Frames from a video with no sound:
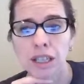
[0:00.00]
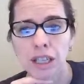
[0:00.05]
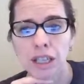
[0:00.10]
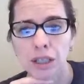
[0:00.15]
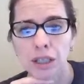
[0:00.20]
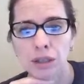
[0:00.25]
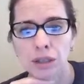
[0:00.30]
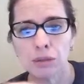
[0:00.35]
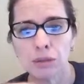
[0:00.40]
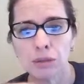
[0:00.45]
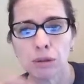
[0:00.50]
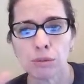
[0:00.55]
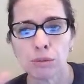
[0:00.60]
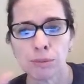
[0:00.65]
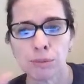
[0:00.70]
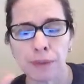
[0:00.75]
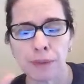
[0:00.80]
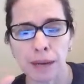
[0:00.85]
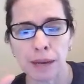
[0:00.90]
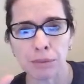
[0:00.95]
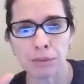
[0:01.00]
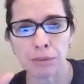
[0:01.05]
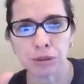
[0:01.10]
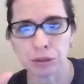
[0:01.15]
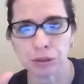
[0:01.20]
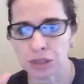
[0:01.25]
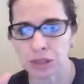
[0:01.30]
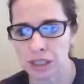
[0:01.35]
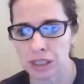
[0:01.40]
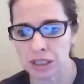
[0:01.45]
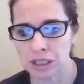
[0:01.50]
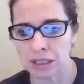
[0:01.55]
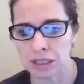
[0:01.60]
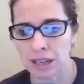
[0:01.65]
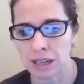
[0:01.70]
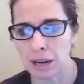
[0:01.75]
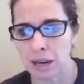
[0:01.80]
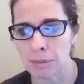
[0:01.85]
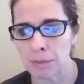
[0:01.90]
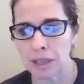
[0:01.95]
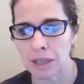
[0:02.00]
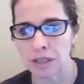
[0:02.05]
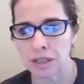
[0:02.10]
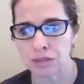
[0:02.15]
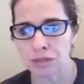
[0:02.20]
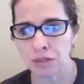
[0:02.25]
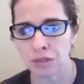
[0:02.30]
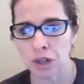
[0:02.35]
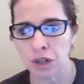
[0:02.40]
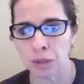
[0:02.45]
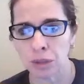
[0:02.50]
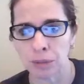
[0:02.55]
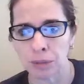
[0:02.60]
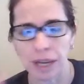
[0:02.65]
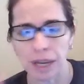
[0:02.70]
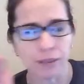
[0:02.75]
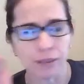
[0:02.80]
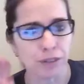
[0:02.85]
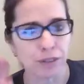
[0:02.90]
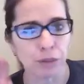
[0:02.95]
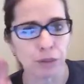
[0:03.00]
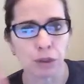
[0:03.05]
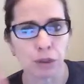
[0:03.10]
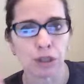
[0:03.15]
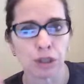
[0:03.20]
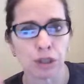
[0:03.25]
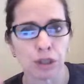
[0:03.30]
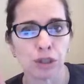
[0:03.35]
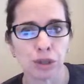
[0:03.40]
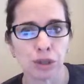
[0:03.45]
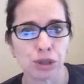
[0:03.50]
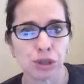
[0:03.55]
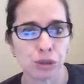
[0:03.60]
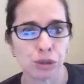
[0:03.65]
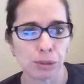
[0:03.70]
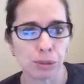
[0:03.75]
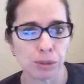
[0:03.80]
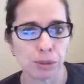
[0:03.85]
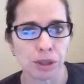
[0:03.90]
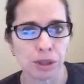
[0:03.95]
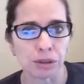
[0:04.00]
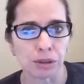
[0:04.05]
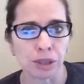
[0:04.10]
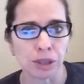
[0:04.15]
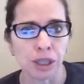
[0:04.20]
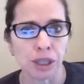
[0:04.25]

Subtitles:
you will be able to see the comments from everywhere you stream to.